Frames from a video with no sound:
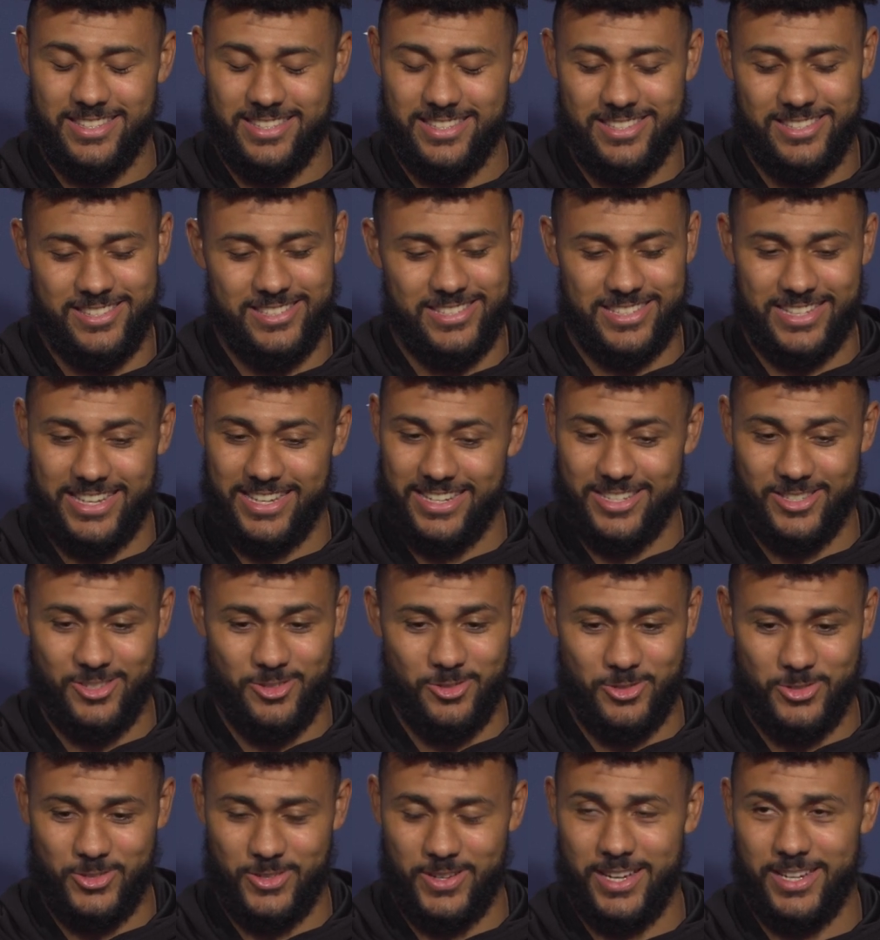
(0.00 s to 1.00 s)
you just gotta do
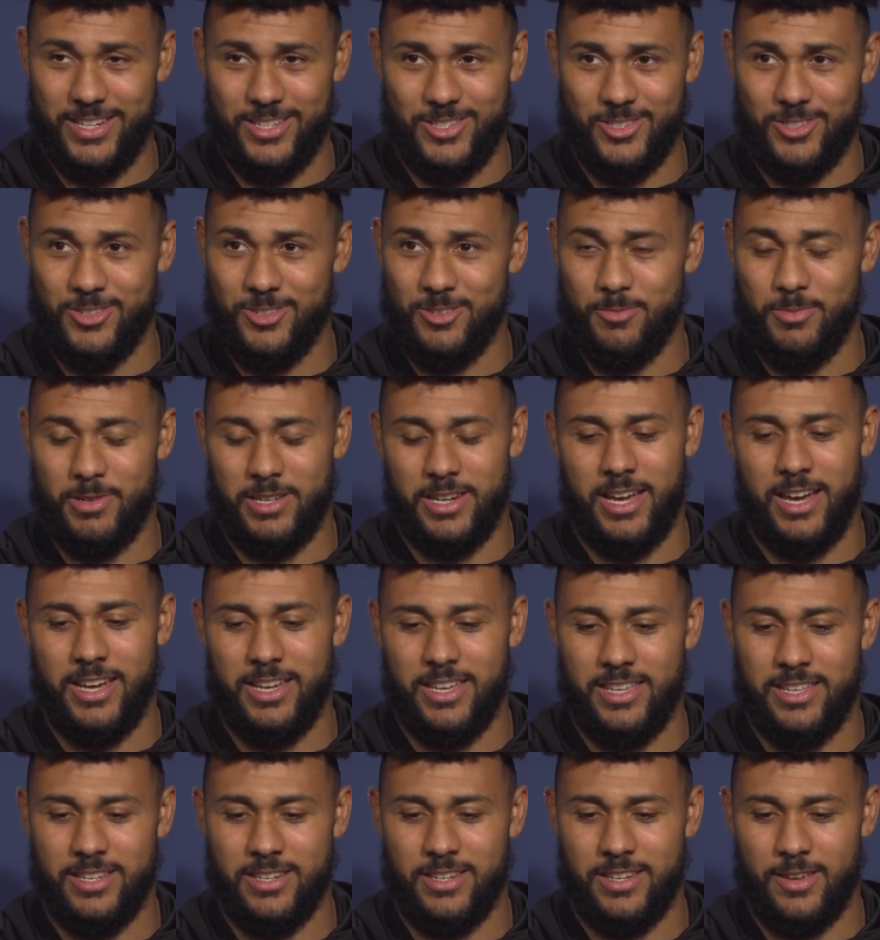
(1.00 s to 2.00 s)
what you gotta do. But nah,
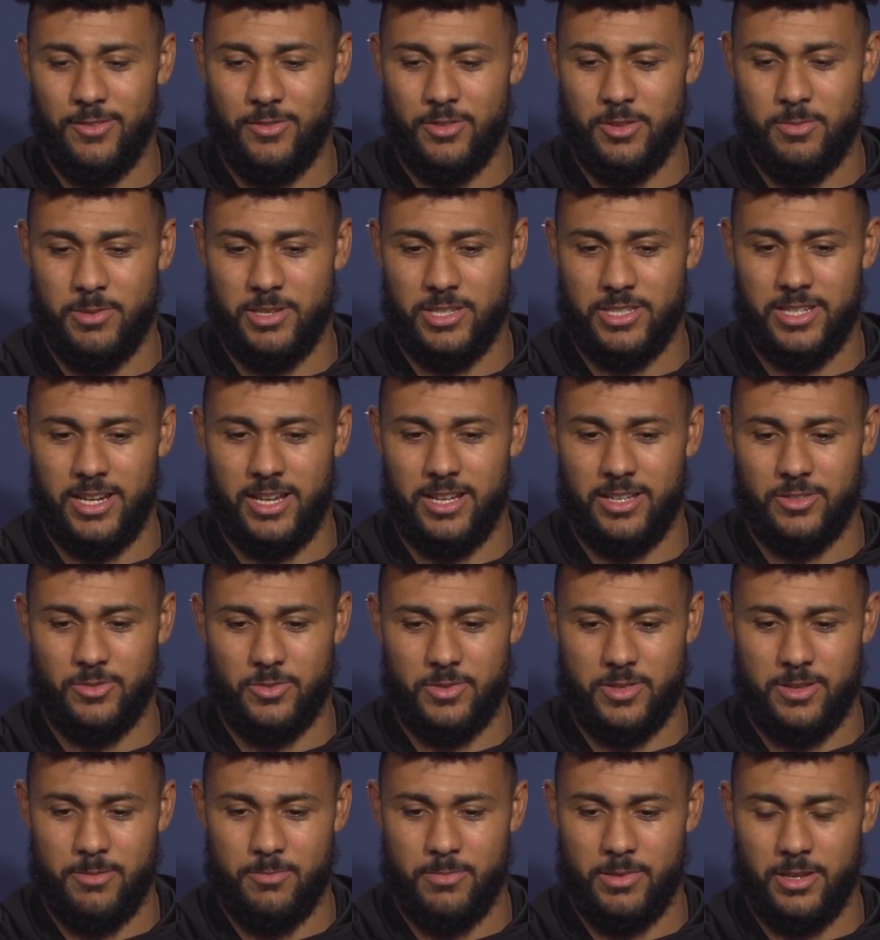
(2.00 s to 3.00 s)
it'll definitely be a challenge
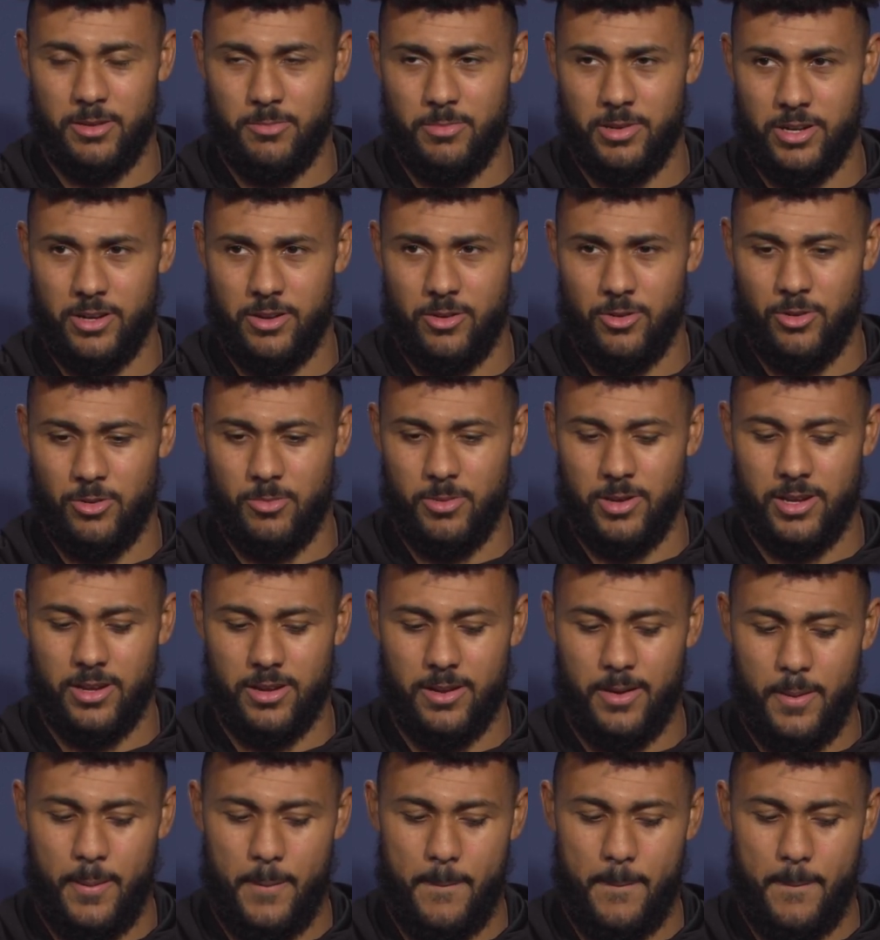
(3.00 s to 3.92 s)
with him being a bigger quarterback.